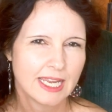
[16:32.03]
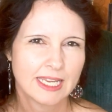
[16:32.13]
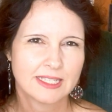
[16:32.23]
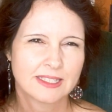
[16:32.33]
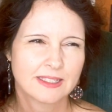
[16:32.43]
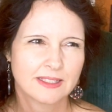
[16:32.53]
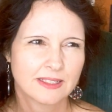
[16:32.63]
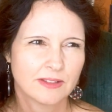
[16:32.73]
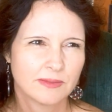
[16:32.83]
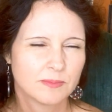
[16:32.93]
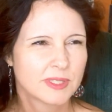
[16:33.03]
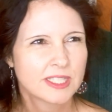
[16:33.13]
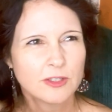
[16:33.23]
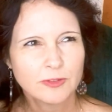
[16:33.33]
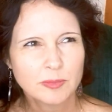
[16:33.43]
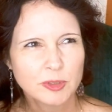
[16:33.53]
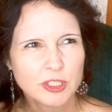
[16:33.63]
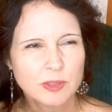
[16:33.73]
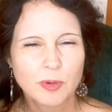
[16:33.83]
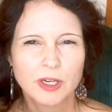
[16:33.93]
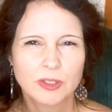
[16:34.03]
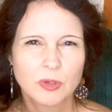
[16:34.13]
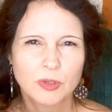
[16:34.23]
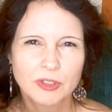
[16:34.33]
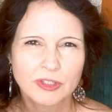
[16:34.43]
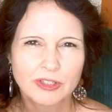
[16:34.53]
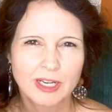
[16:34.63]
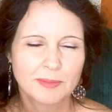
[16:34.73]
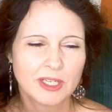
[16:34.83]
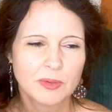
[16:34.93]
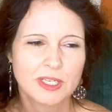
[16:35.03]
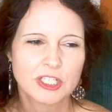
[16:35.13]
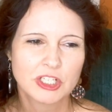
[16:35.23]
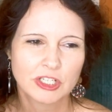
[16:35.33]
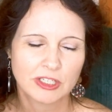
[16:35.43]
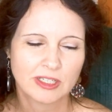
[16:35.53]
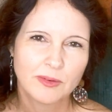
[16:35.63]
It's Silverbush Park Corner. I'm not quite sure.